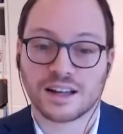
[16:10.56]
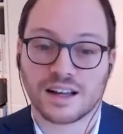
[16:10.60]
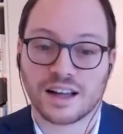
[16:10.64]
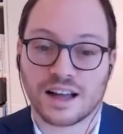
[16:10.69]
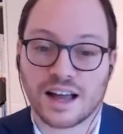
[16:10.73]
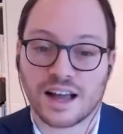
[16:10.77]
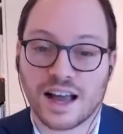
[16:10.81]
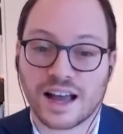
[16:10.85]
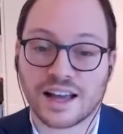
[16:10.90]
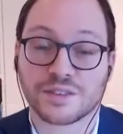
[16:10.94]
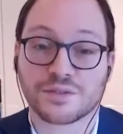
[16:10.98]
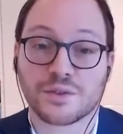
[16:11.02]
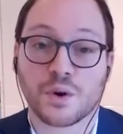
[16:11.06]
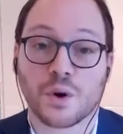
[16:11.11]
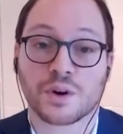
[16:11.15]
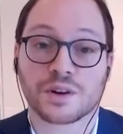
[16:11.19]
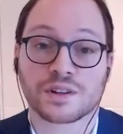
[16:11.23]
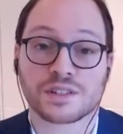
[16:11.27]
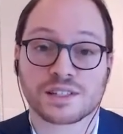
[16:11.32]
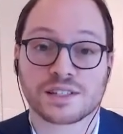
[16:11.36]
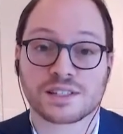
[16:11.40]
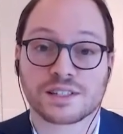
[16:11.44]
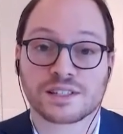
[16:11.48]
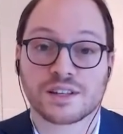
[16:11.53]
And of
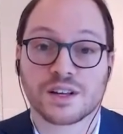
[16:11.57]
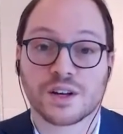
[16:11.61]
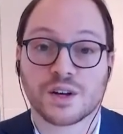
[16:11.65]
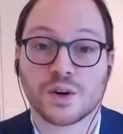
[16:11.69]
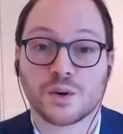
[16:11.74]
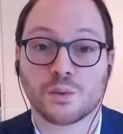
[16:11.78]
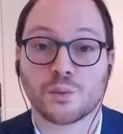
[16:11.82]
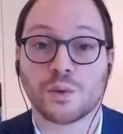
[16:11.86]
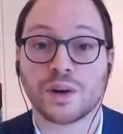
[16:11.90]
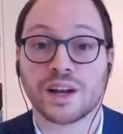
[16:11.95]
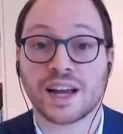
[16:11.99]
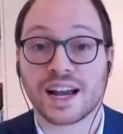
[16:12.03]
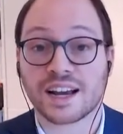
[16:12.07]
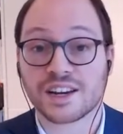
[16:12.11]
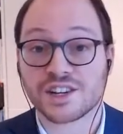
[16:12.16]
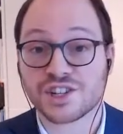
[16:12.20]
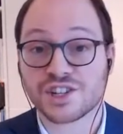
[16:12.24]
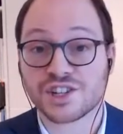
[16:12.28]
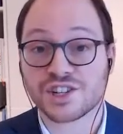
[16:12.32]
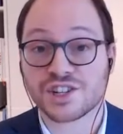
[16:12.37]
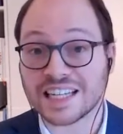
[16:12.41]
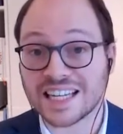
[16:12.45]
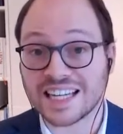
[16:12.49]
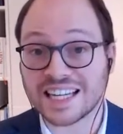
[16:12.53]
course, we
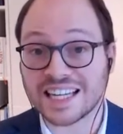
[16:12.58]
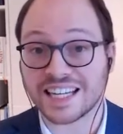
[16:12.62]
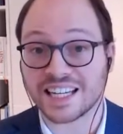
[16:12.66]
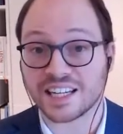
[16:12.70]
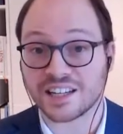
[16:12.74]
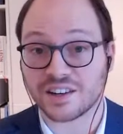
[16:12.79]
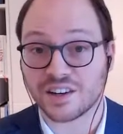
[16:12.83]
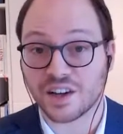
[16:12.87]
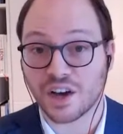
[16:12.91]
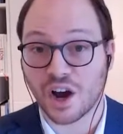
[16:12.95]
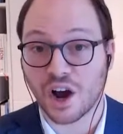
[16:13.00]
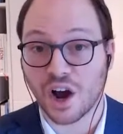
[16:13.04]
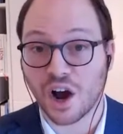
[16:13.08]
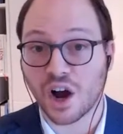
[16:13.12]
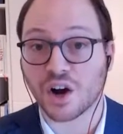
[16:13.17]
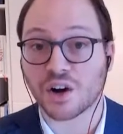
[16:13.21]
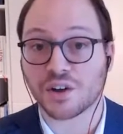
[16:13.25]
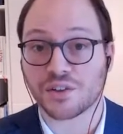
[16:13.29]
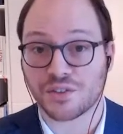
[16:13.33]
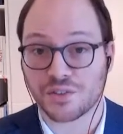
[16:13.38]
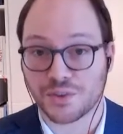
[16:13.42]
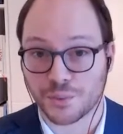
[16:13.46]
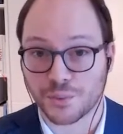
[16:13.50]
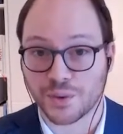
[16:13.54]
actually need all
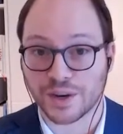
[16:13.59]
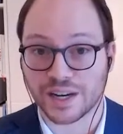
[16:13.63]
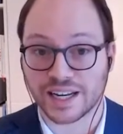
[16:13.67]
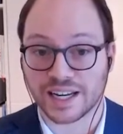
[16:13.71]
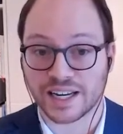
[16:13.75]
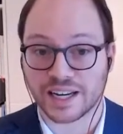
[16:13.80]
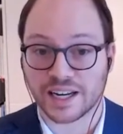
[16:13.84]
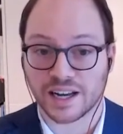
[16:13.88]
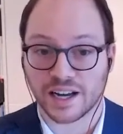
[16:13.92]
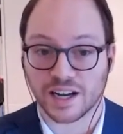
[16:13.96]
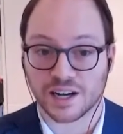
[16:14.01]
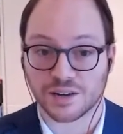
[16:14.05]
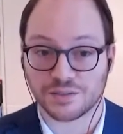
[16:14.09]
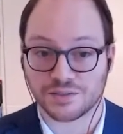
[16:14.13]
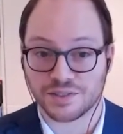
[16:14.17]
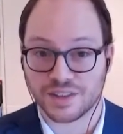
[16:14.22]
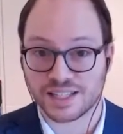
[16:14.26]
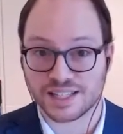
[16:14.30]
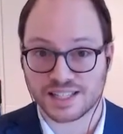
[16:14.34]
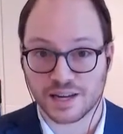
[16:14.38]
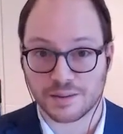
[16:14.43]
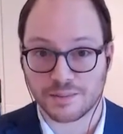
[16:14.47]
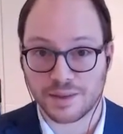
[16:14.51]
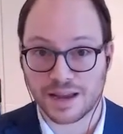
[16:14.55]
three of these
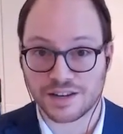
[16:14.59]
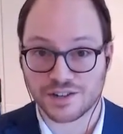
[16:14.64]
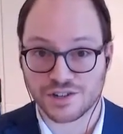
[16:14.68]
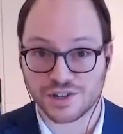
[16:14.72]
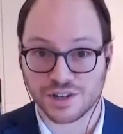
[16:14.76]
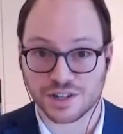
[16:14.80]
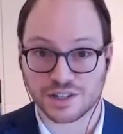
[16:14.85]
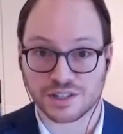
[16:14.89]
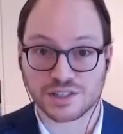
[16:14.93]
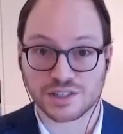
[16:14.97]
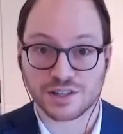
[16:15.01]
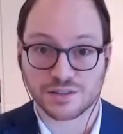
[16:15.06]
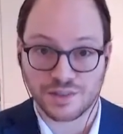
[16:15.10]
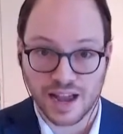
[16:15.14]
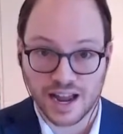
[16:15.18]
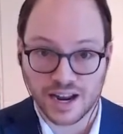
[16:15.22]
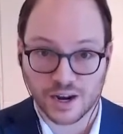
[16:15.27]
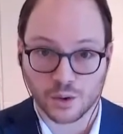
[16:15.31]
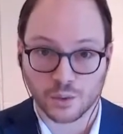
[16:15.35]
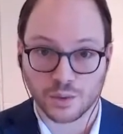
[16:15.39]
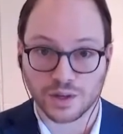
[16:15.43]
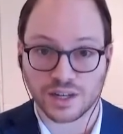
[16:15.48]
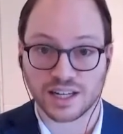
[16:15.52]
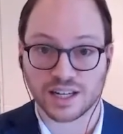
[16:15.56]
dimensions of
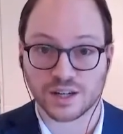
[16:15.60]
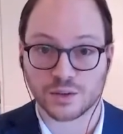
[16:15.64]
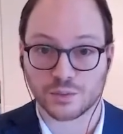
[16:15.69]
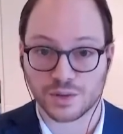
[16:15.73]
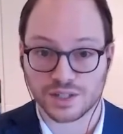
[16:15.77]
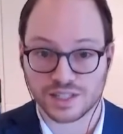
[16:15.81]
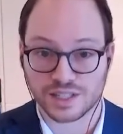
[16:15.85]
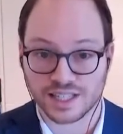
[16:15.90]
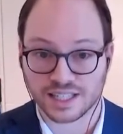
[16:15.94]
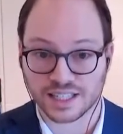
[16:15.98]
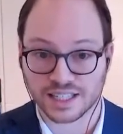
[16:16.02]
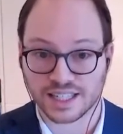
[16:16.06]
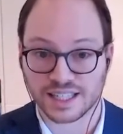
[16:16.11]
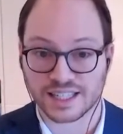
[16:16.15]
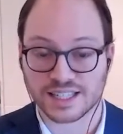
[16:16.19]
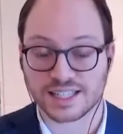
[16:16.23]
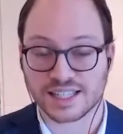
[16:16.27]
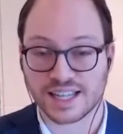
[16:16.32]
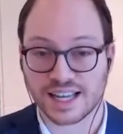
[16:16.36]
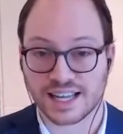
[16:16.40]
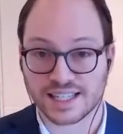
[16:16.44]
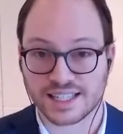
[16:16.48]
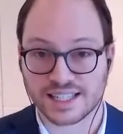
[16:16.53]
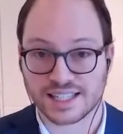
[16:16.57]
equity, resilience,
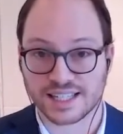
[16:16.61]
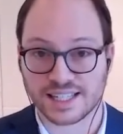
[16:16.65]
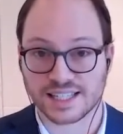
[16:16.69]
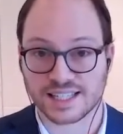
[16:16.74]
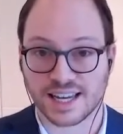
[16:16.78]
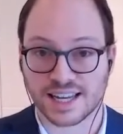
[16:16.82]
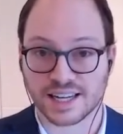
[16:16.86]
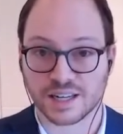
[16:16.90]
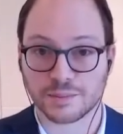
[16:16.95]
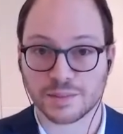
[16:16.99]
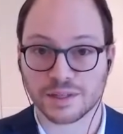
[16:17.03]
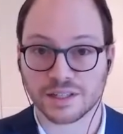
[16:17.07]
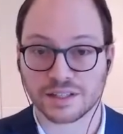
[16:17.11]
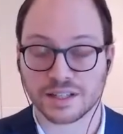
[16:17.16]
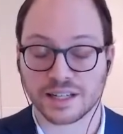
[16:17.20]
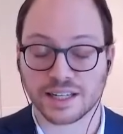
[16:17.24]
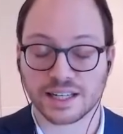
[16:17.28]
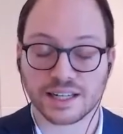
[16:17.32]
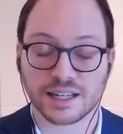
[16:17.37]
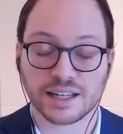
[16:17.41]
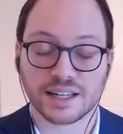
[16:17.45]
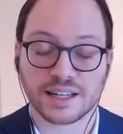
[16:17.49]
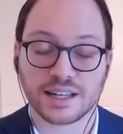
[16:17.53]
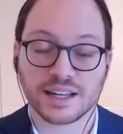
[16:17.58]
and
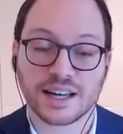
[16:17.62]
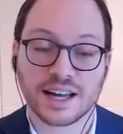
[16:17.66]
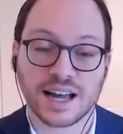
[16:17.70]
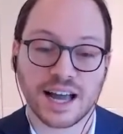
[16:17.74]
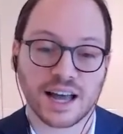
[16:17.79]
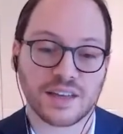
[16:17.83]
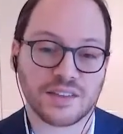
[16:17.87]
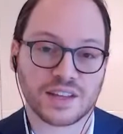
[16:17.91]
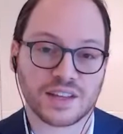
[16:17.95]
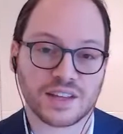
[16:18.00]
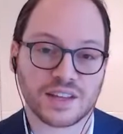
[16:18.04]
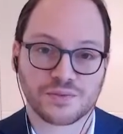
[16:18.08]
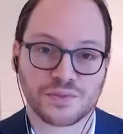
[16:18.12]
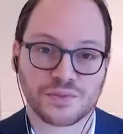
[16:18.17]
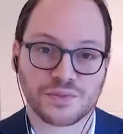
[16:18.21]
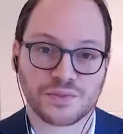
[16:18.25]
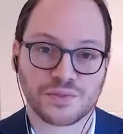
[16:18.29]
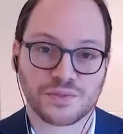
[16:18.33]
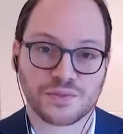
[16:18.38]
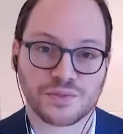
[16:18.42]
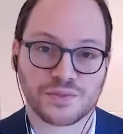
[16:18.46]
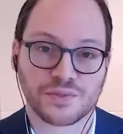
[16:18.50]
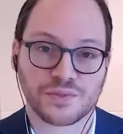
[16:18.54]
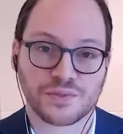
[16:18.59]
sustainability. And this figure
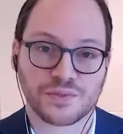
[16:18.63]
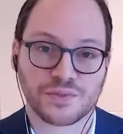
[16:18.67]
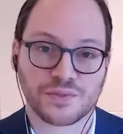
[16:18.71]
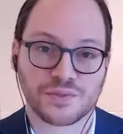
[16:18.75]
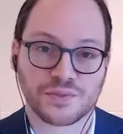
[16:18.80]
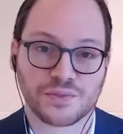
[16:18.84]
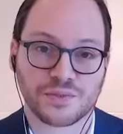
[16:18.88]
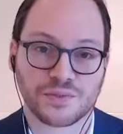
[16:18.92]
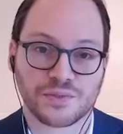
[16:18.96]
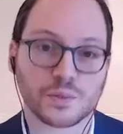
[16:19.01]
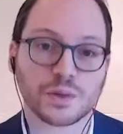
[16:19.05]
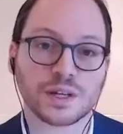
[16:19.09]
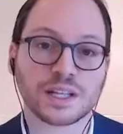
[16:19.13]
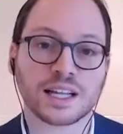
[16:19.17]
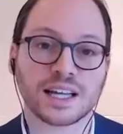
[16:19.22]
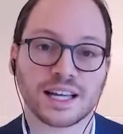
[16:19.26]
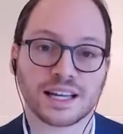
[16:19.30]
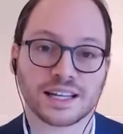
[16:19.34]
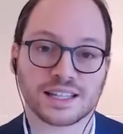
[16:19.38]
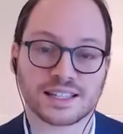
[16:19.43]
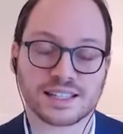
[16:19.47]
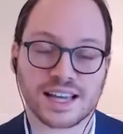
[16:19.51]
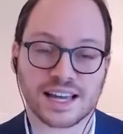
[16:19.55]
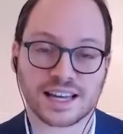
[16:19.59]
in the slide is really
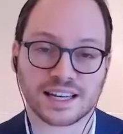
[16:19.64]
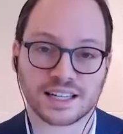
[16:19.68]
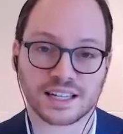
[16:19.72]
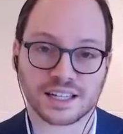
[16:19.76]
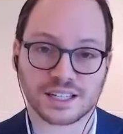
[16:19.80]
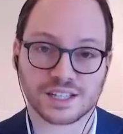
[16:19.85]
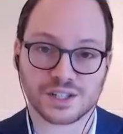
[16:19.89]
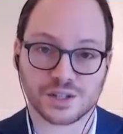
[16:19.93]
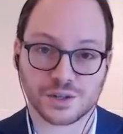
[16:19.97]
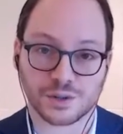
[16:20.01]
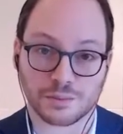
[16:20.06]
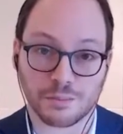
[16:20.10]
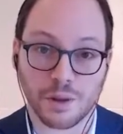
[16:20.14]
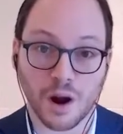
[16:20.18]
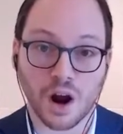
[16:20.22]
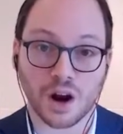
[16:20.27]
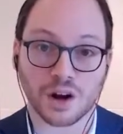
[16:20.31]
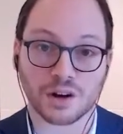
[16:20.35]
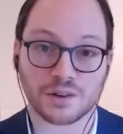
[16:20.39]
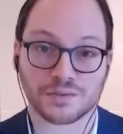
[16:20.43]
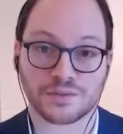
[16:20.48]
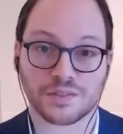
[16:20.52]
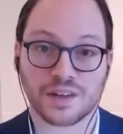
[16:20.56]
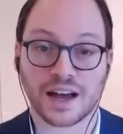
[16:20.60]
intended to
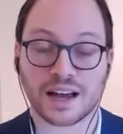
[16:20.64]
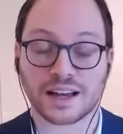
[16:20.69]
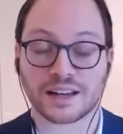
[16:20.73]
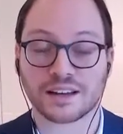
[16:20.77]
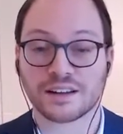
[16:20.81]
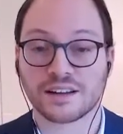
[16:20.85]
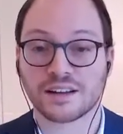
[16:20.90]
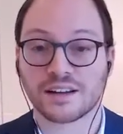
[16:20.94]
impart that